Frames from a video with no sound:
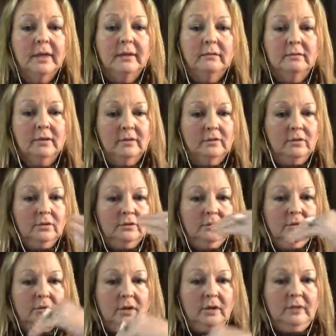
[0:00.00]
I told you,
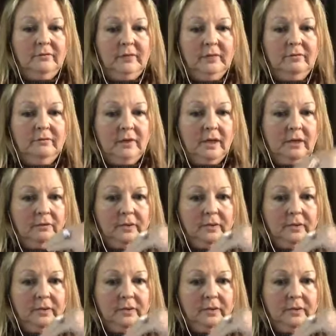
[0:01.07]
all of it, follow it